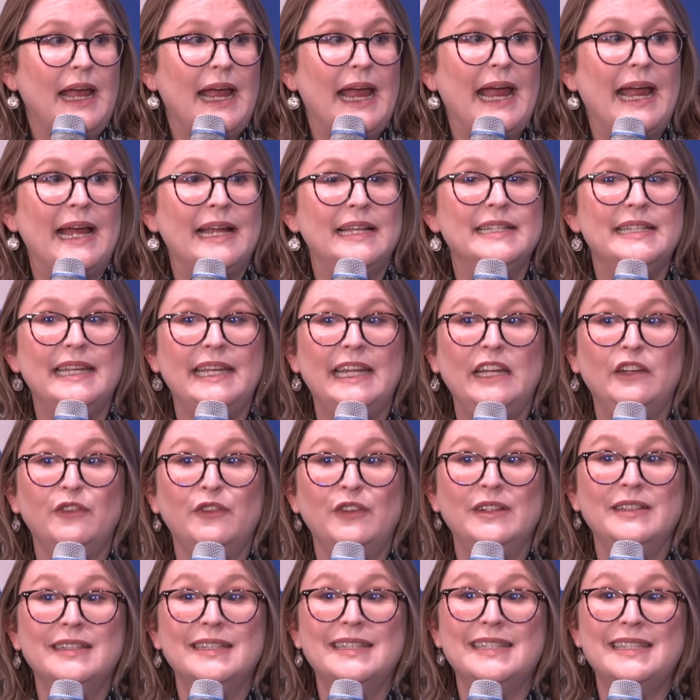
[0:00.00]
And if
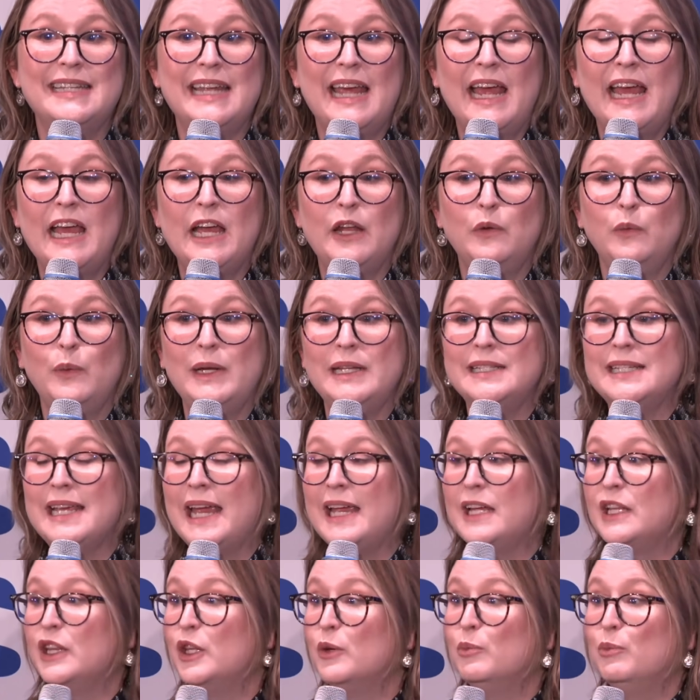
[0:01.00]
instead we
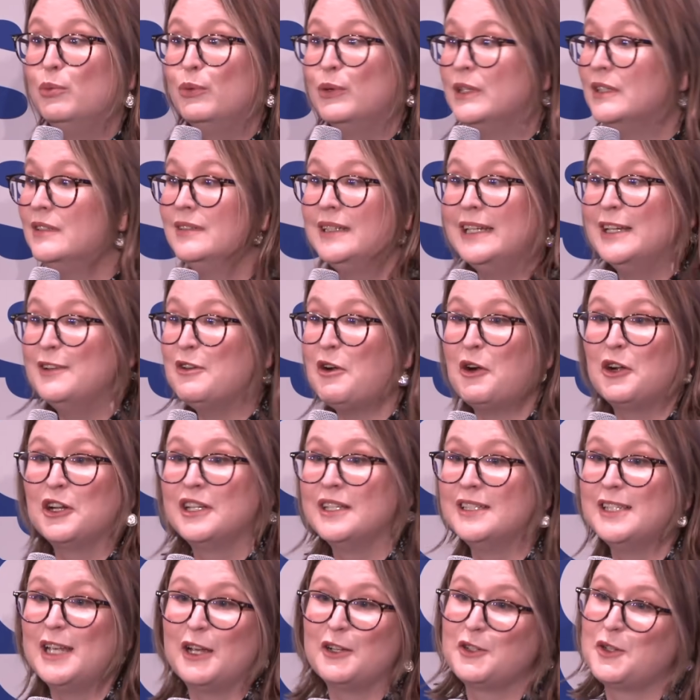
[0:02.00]
take the brilliant
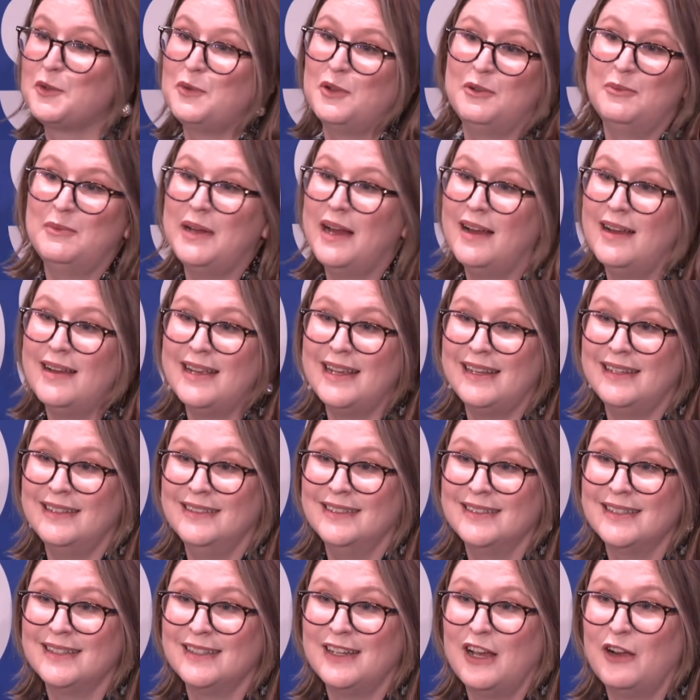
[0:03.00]
architectural
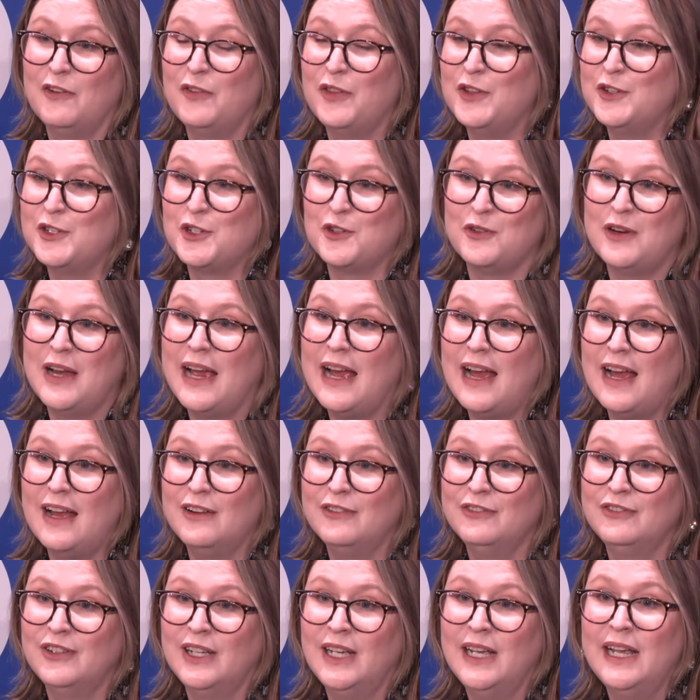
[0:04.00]
mind of the
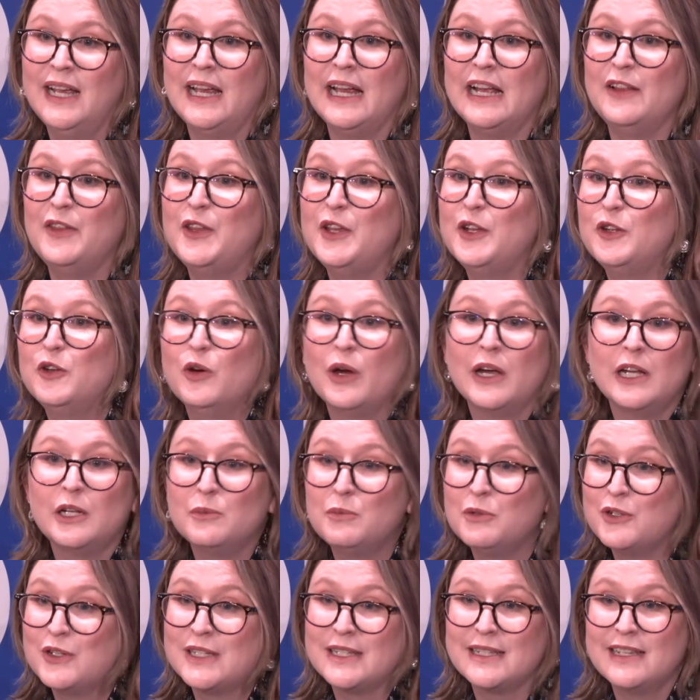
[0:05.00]
giraffe and the
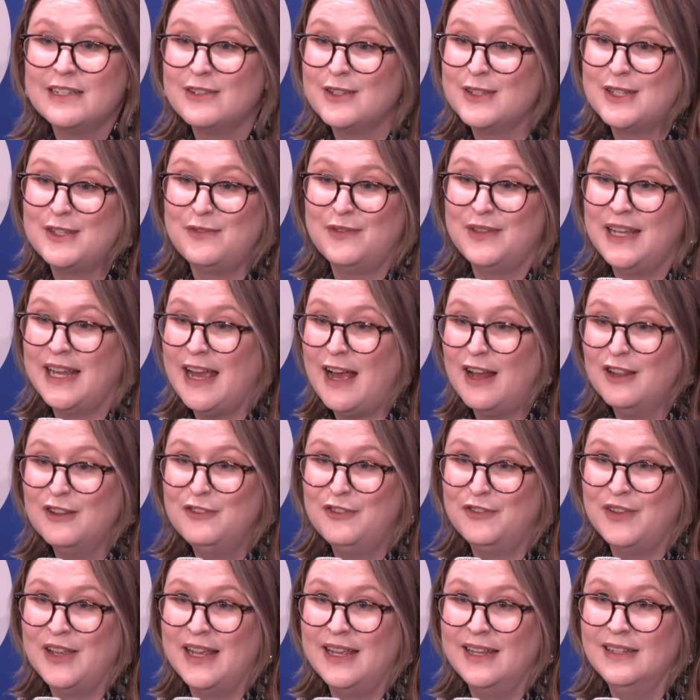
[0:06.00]
incredible skills of the
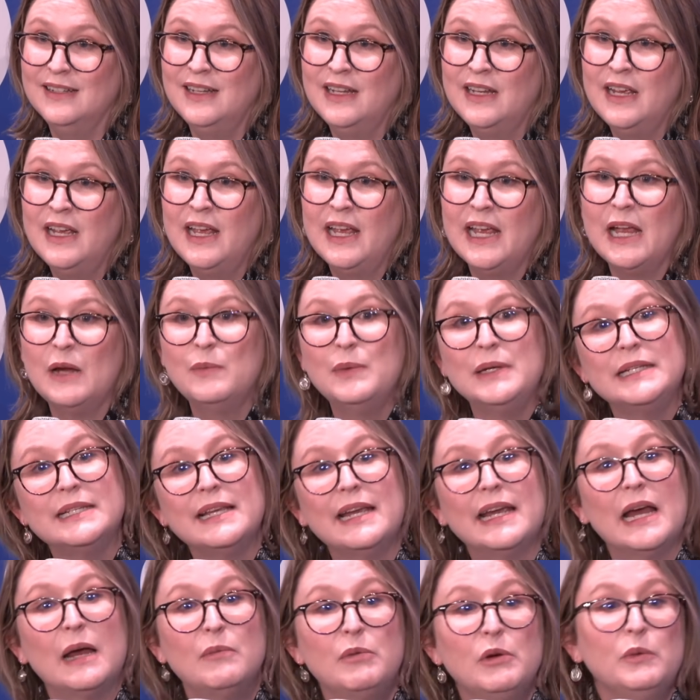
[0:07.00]
elephant, and we say,
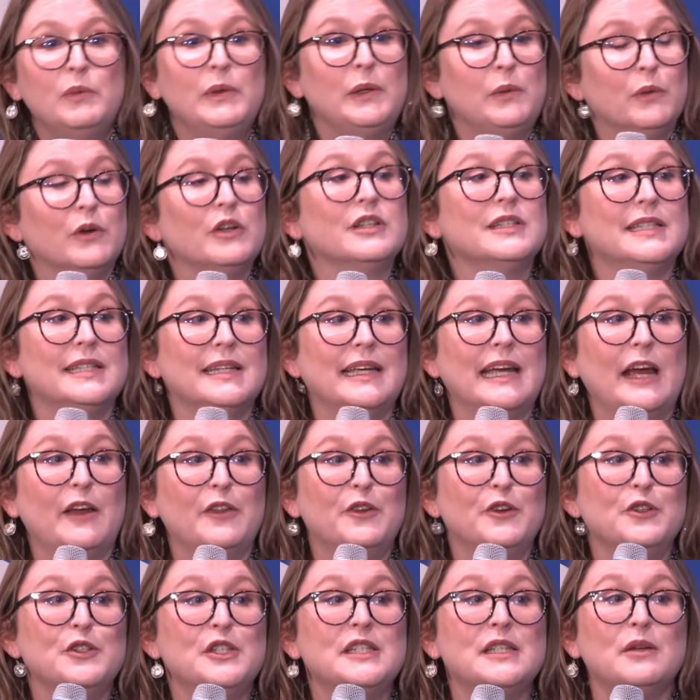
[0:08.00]
how about we work
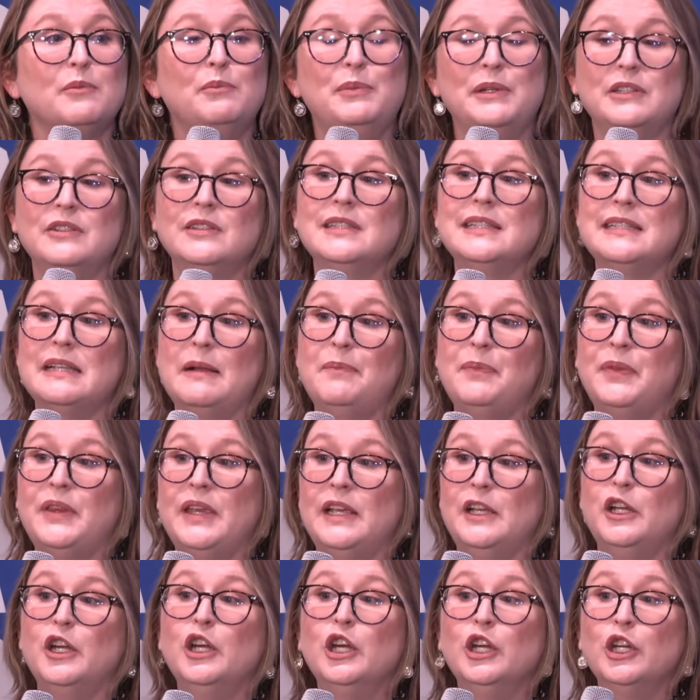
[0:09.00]
together to build
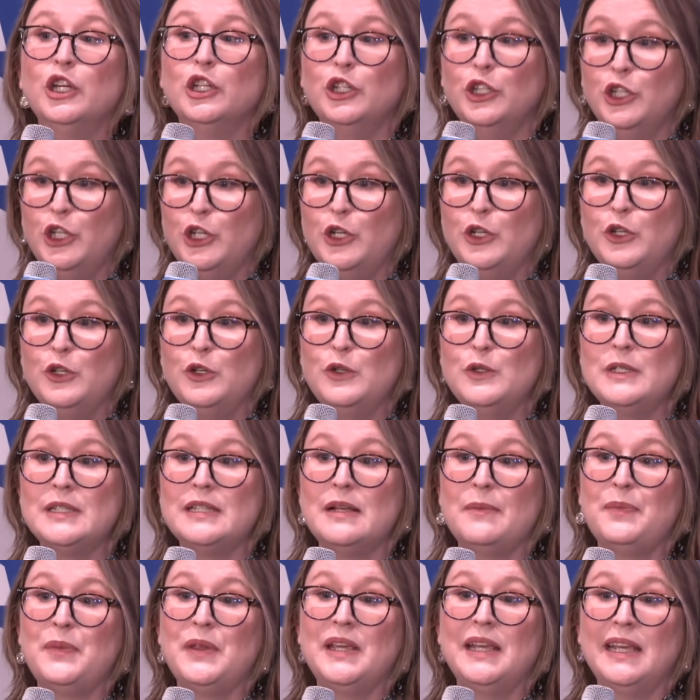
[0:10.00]
something new,
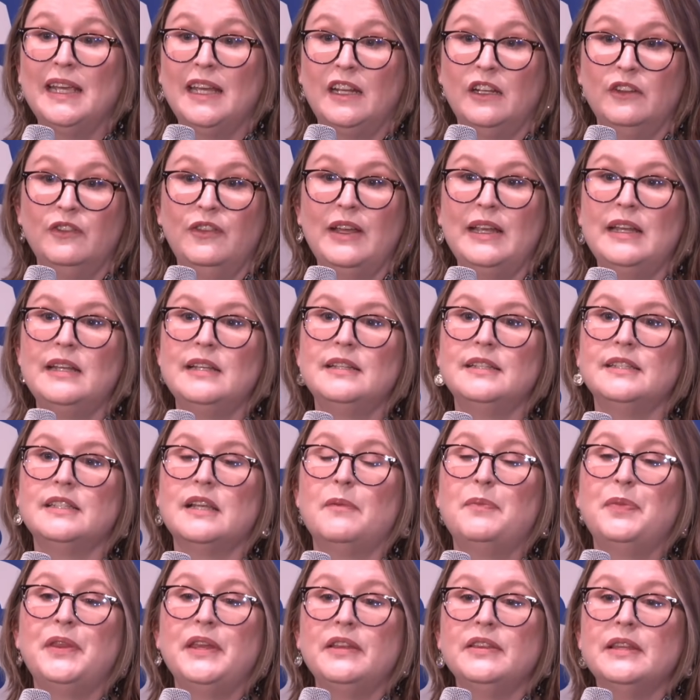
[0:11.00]
something innovative,
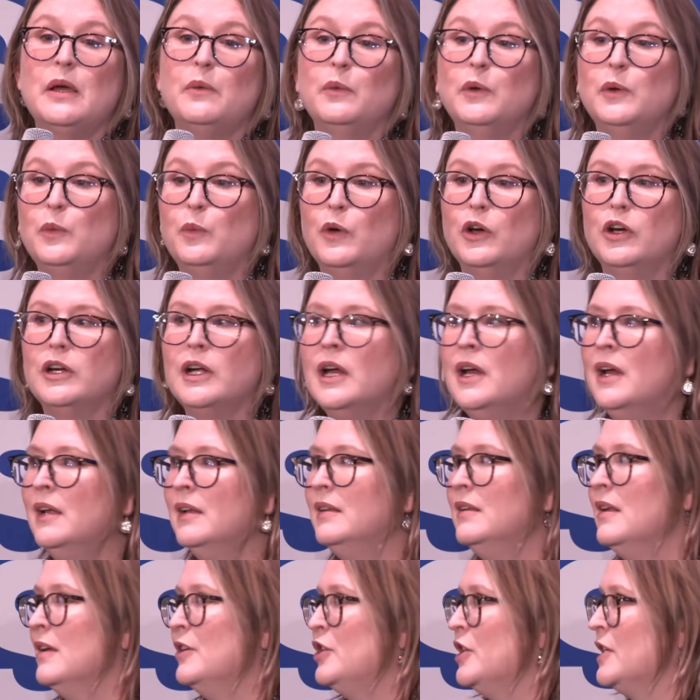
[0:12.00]
something that would work
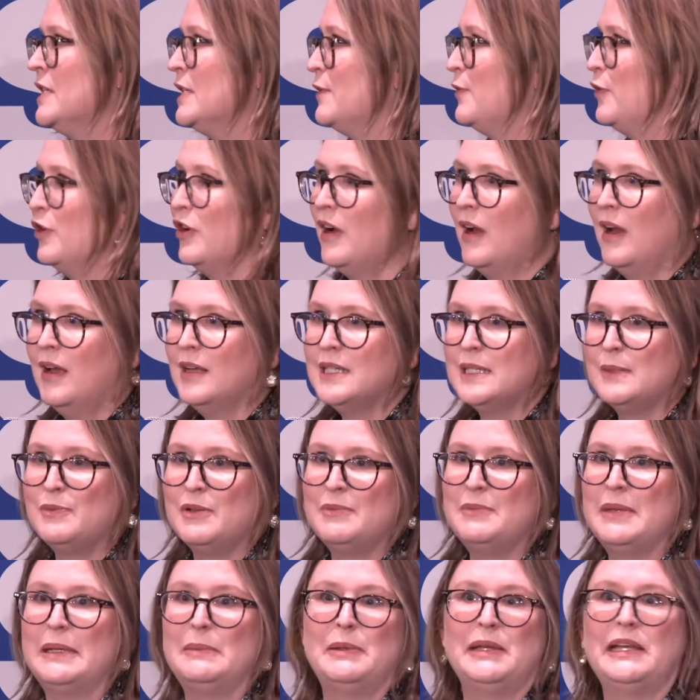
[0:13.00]
not just for us,
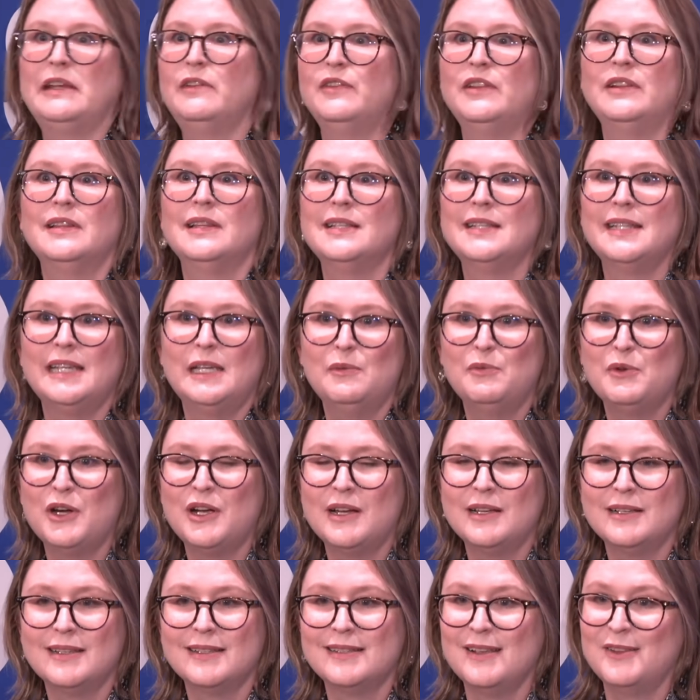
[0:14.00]
but maybe even the
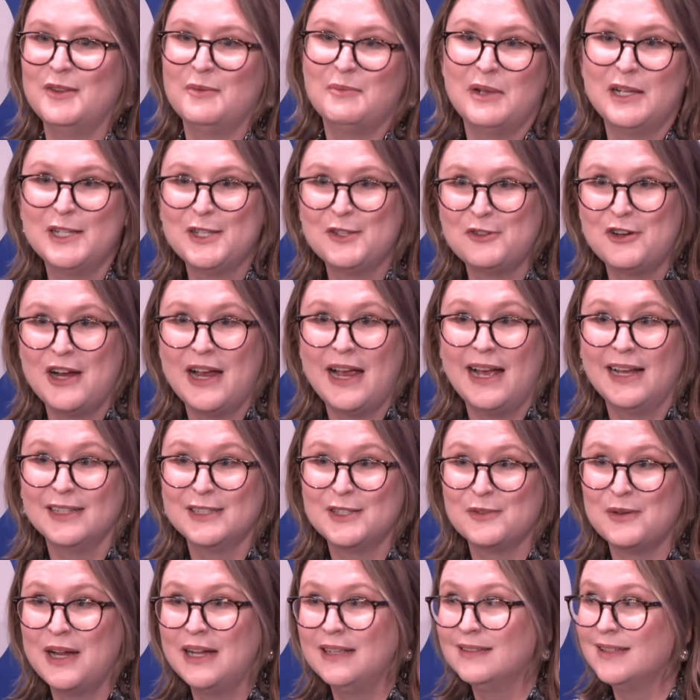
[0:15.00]
zebras and the
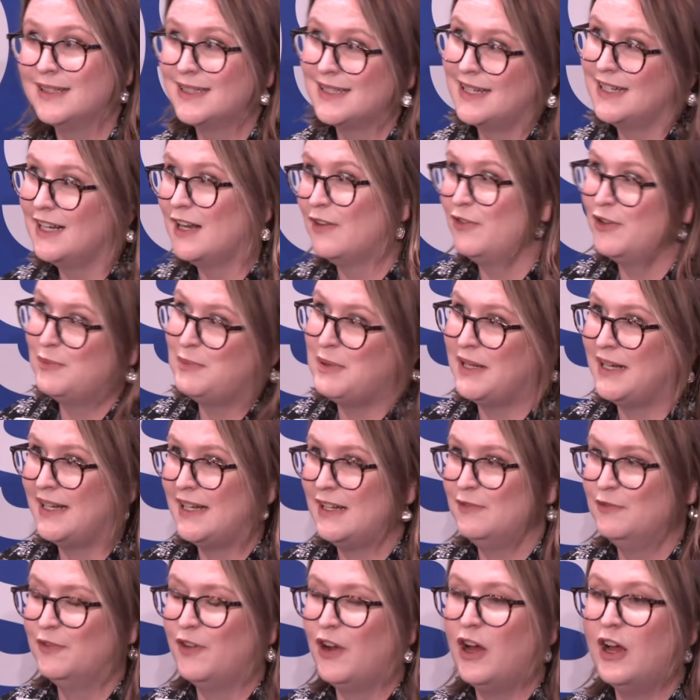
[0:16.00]
muskrats, right? Let's get everybody
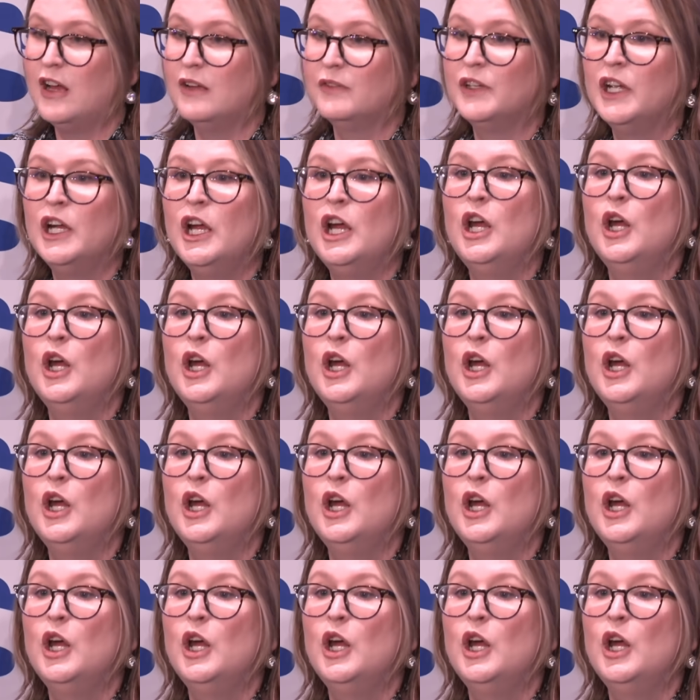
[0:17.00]
involved.